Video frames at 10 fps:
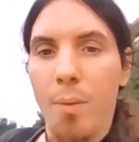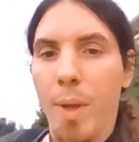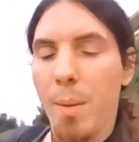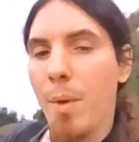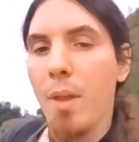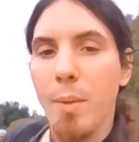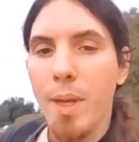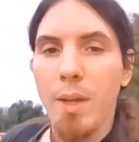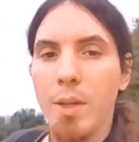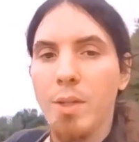And came all the
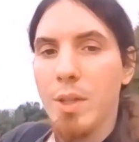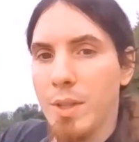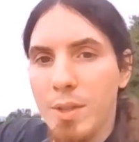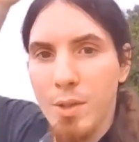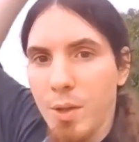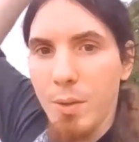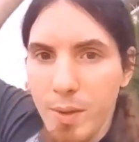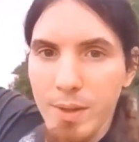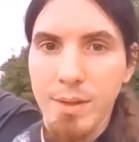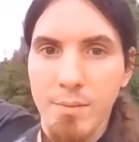way down here just to show
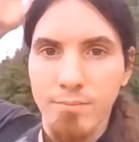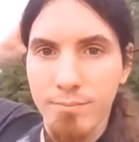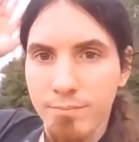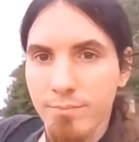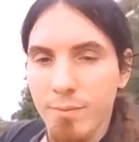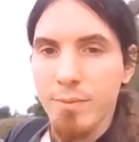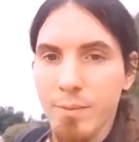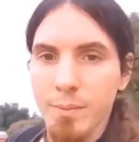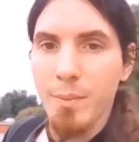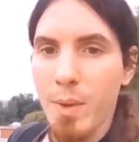you this.
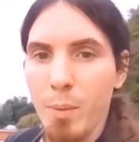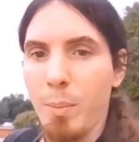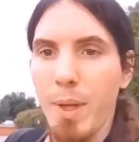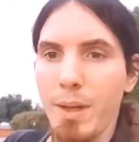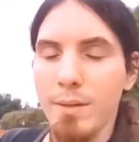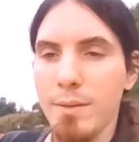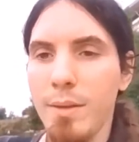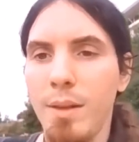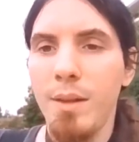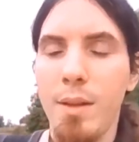Whoopee.
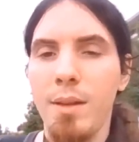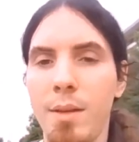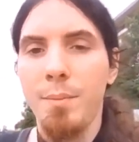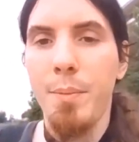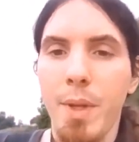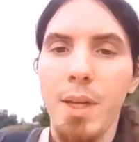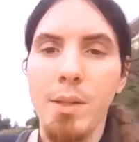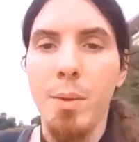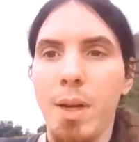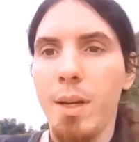It
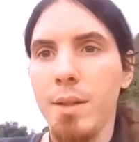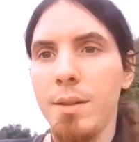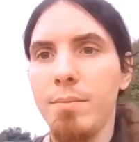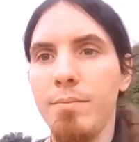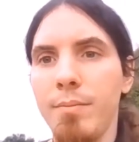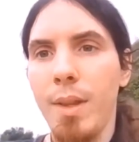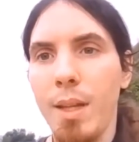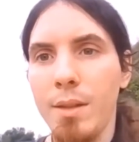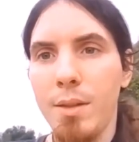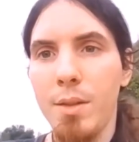is what it is. And
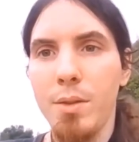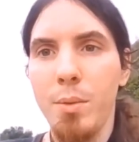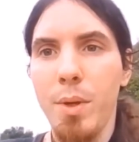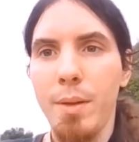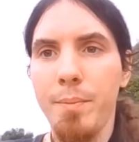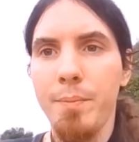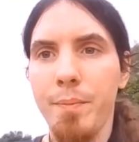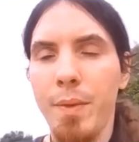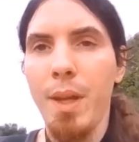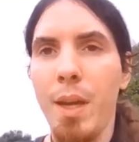that's the story.
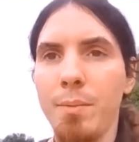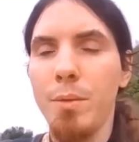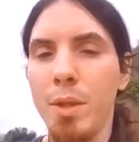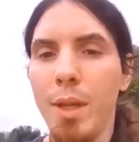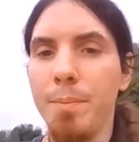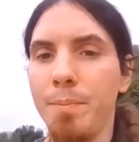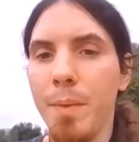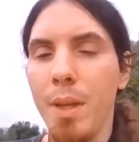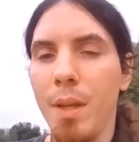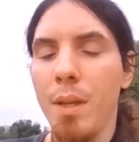Yeah, she had,
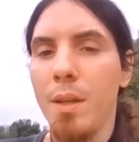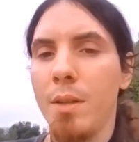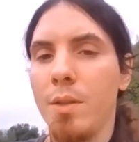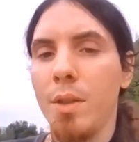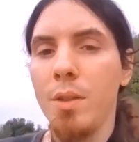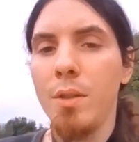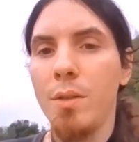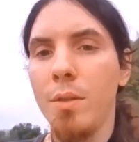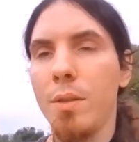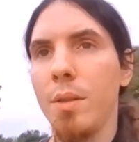she
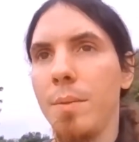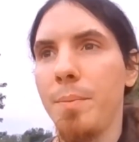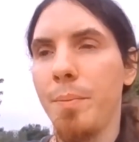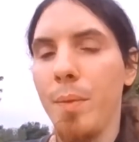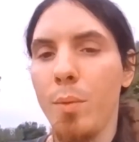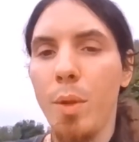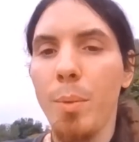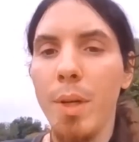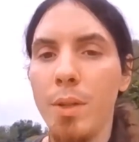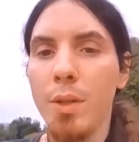just looked
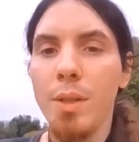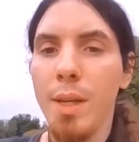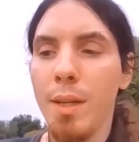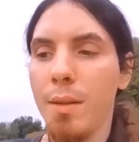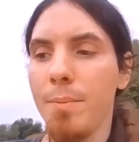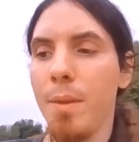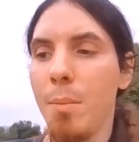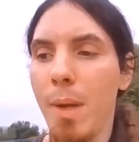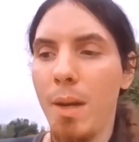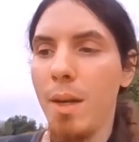really pretty, just like
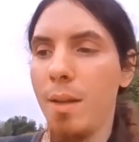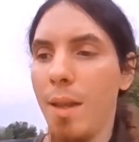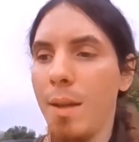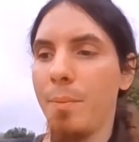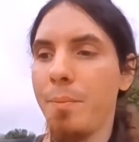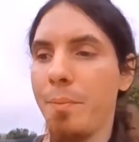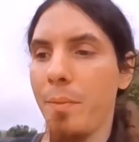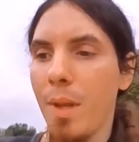the Mary that